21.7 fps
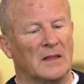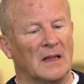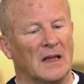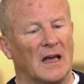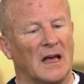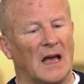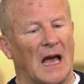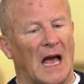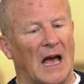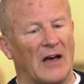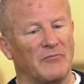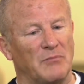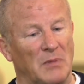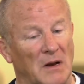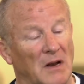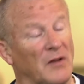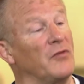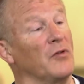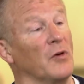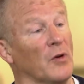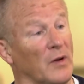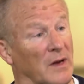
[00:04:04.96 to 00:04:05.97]
There have
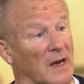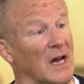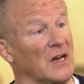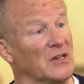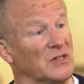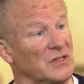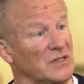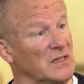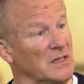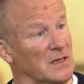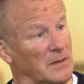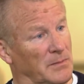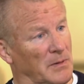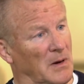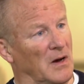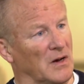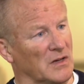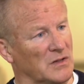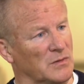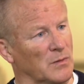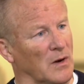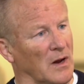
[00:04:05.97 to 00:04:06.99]
been a few occasions in the
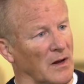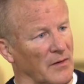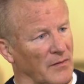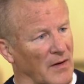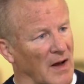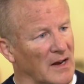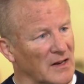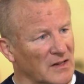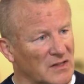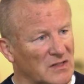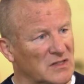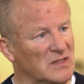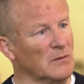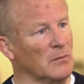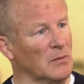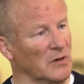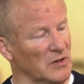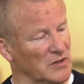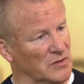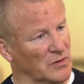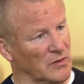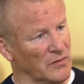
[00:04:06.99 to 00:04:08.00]
past when I've had a
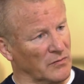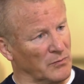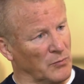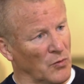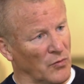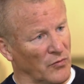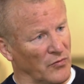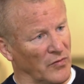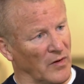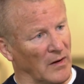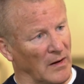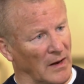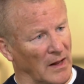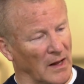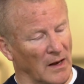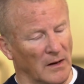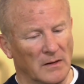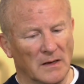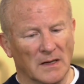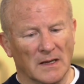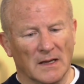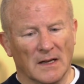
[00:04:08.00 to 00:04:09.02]
similar sort of
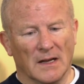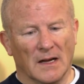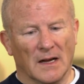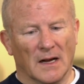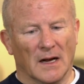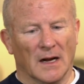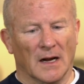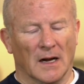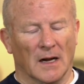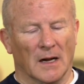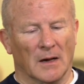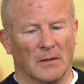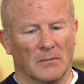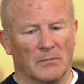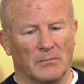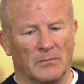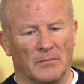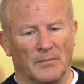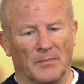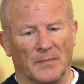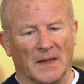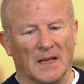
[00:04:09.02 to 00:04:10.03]
portfolio.
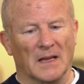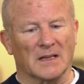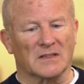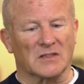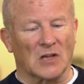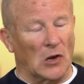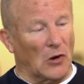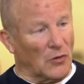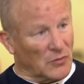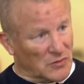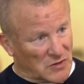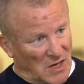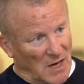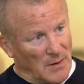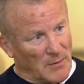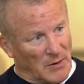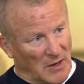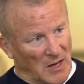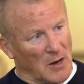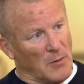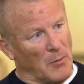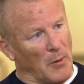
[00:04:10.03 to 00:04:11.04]
It's a long
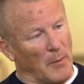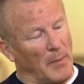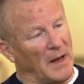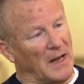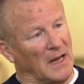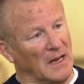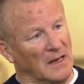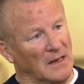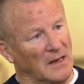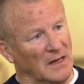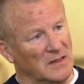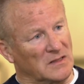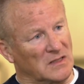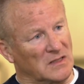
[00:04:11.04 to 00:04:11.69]
time ago, but back in